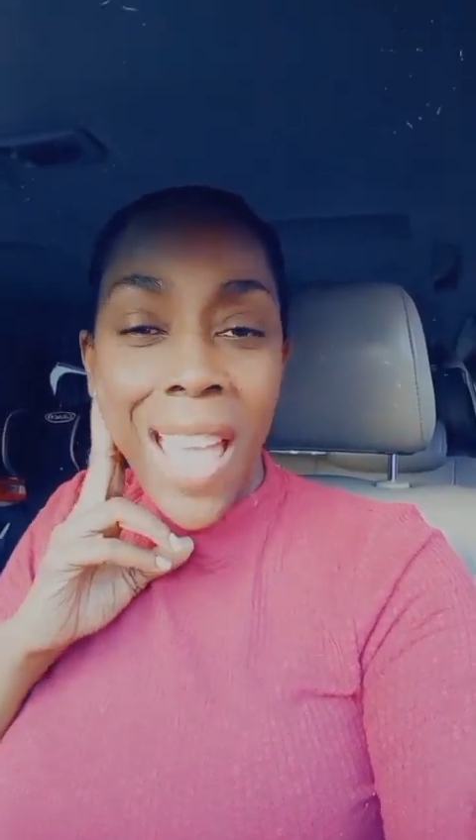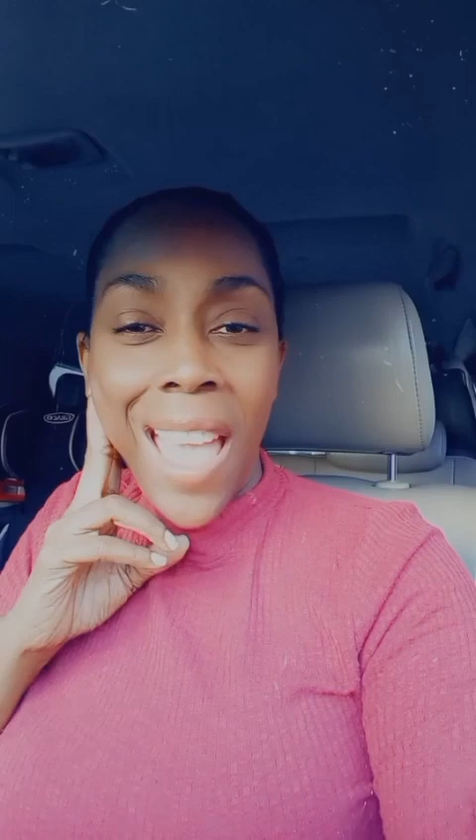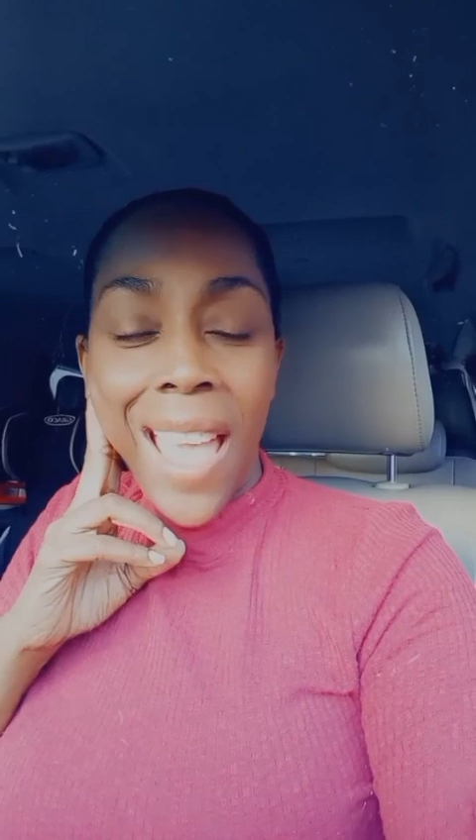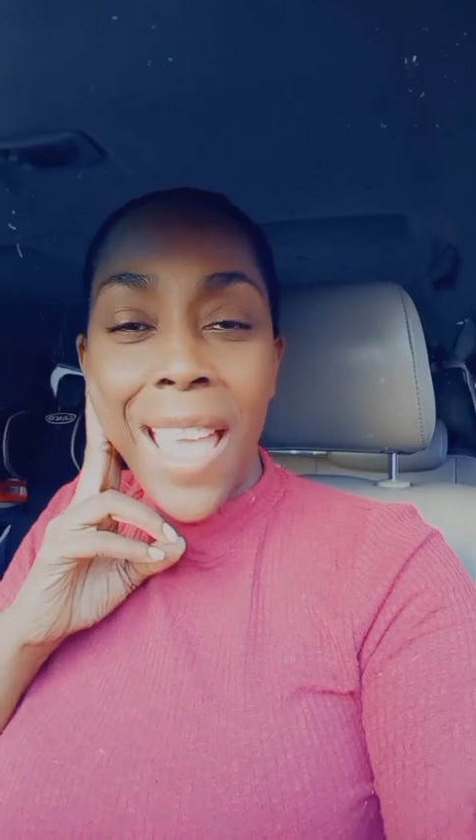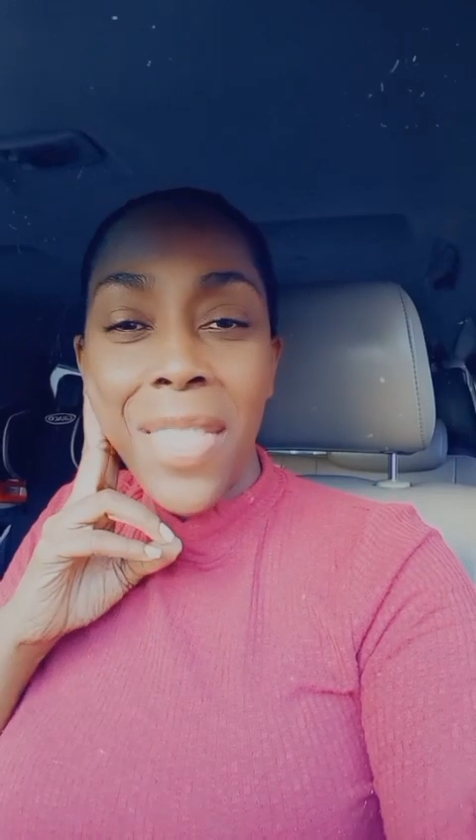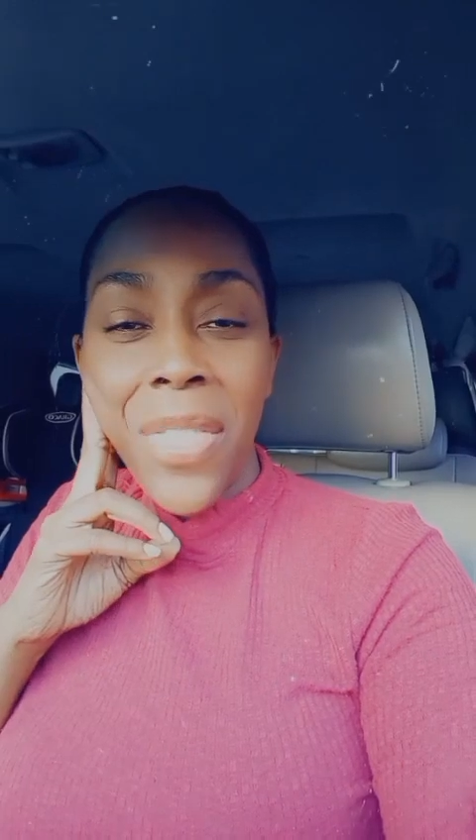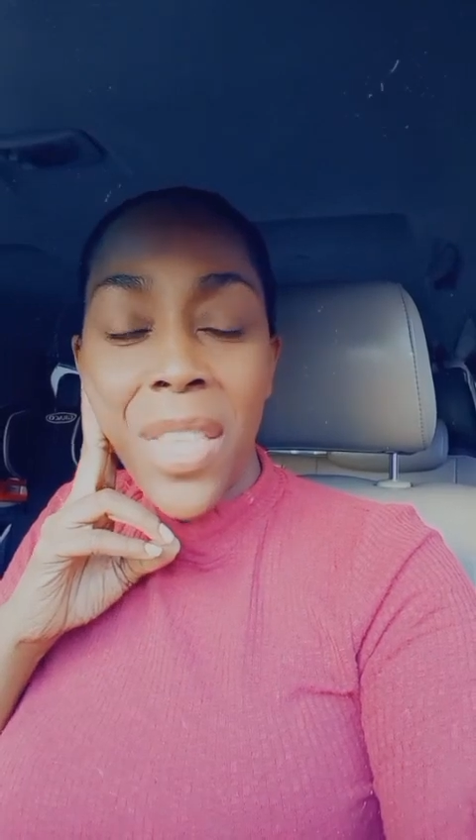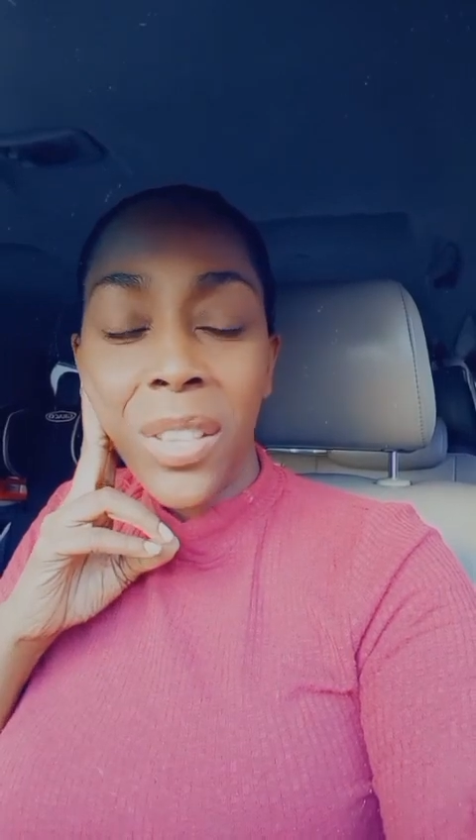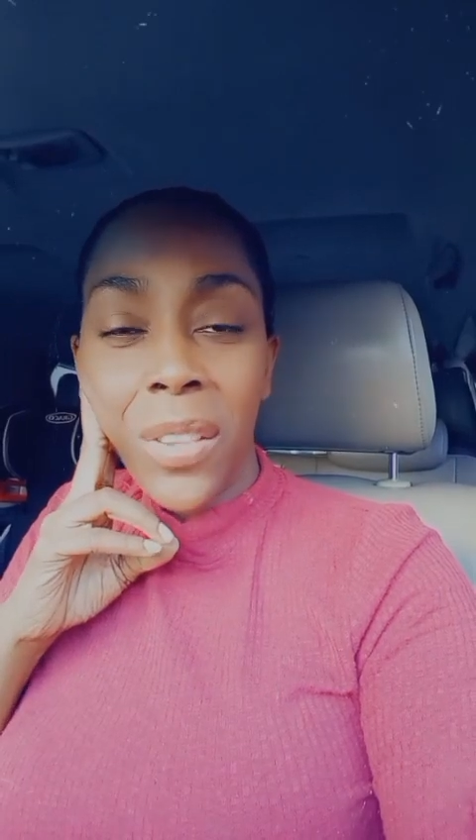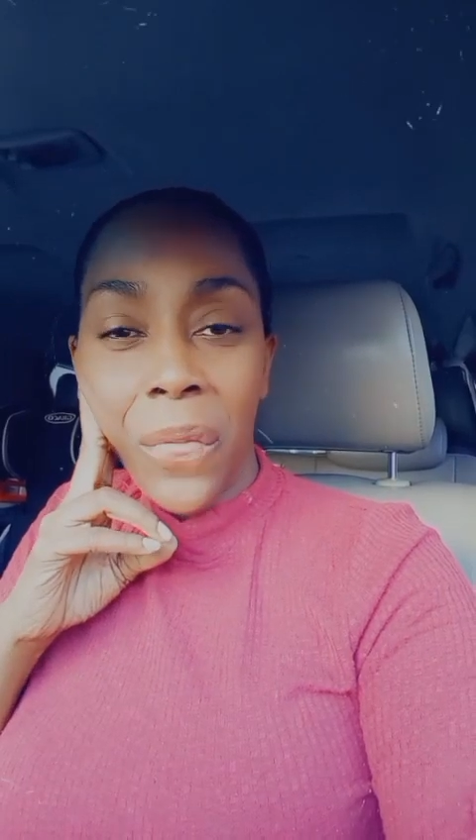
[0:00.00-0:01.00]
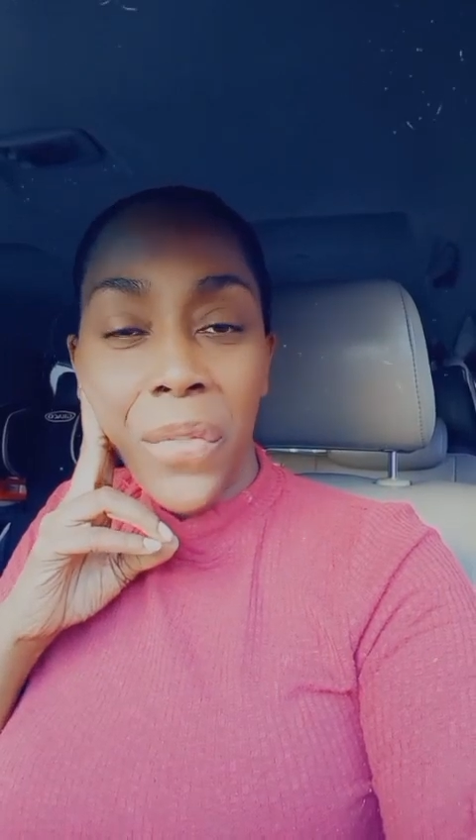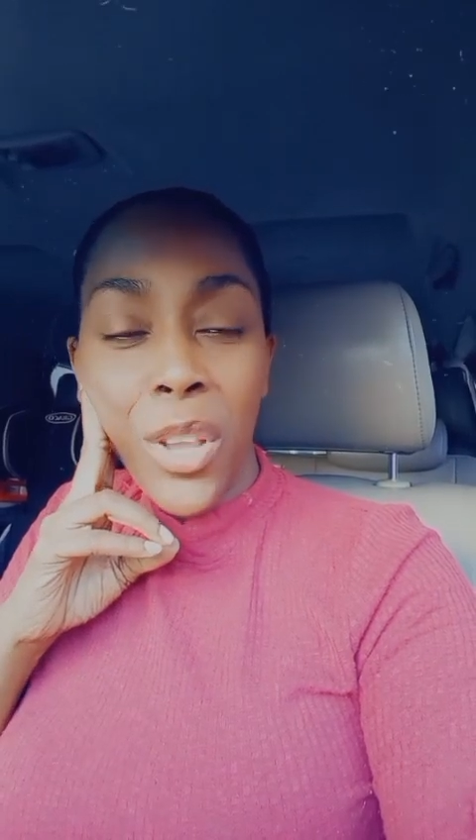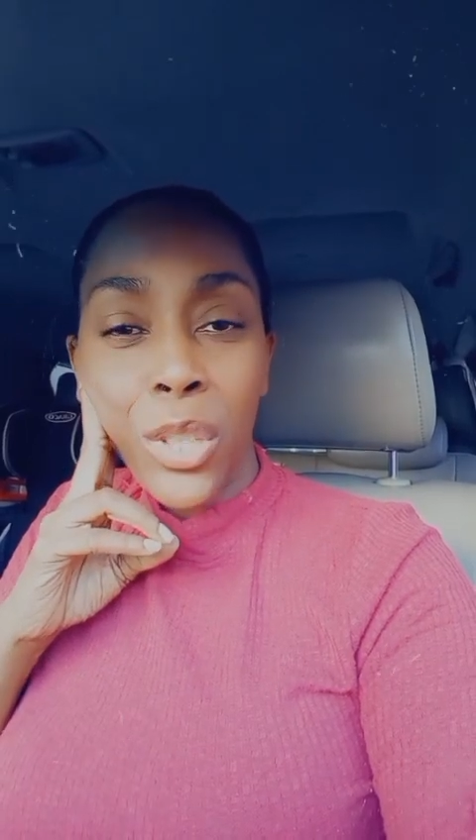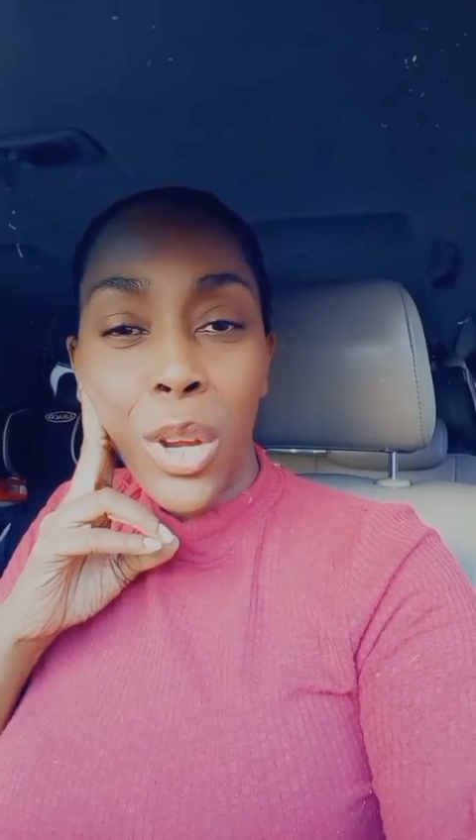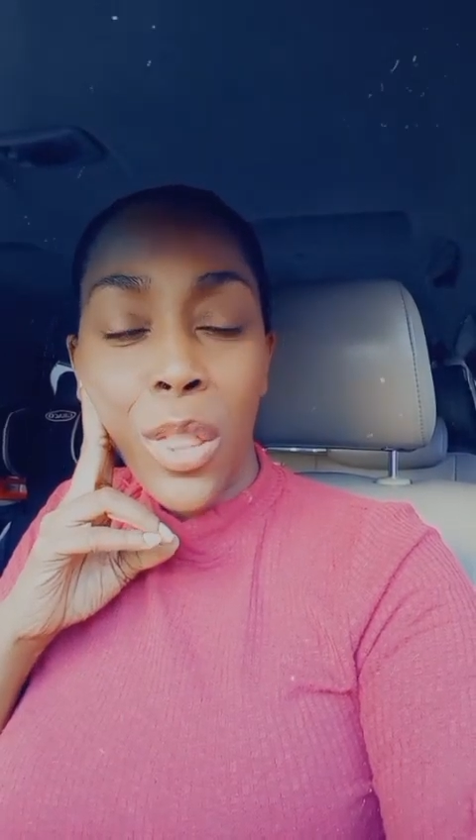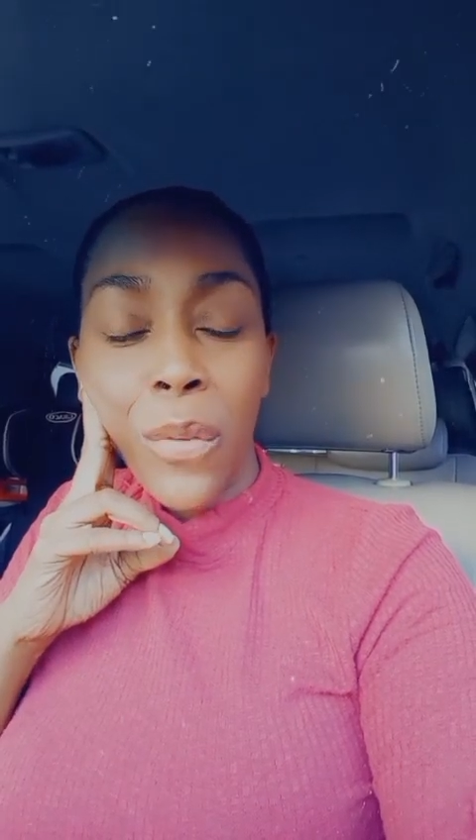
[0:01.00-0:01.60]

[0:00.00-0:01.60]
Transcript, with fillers: And this featured